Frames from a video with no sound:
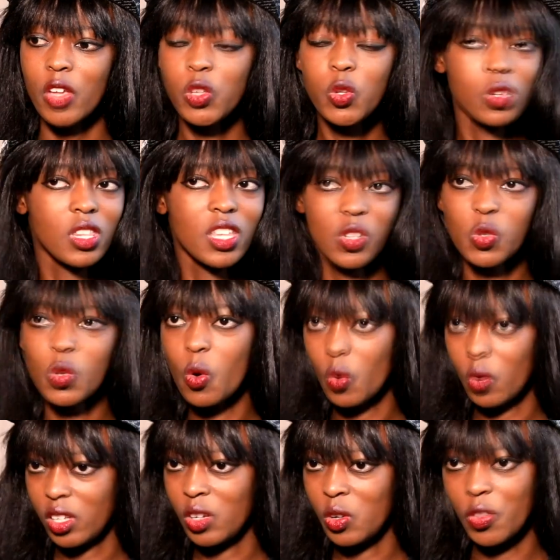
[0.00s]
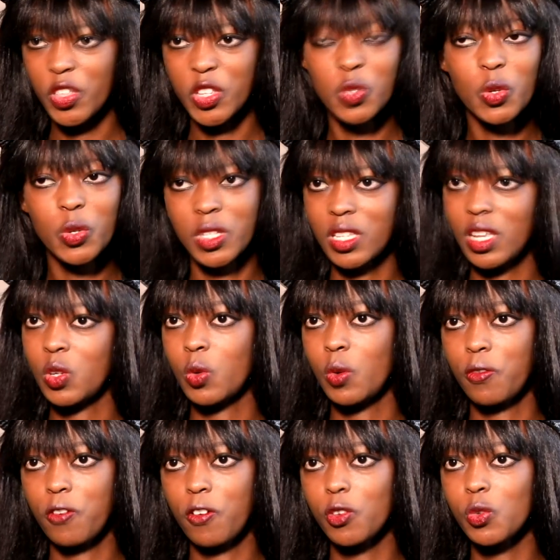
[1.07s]
there's no set
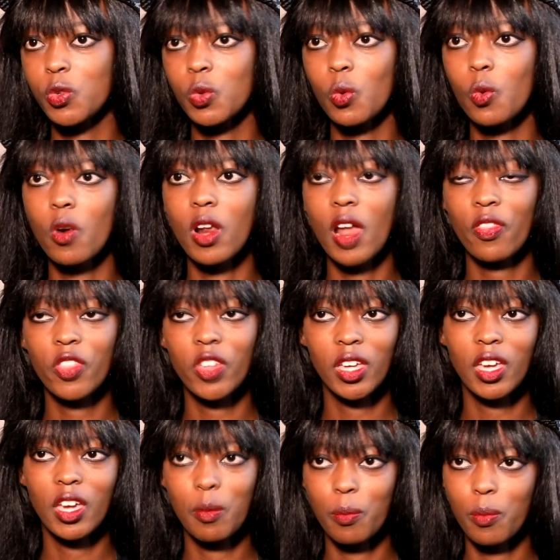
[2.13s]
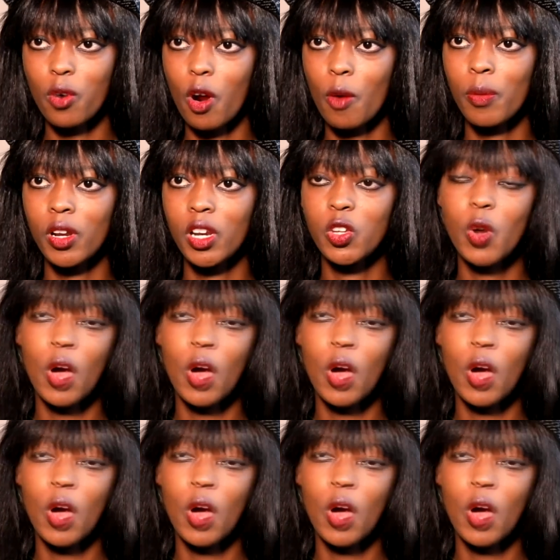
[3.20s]
way for you to learn the game properly.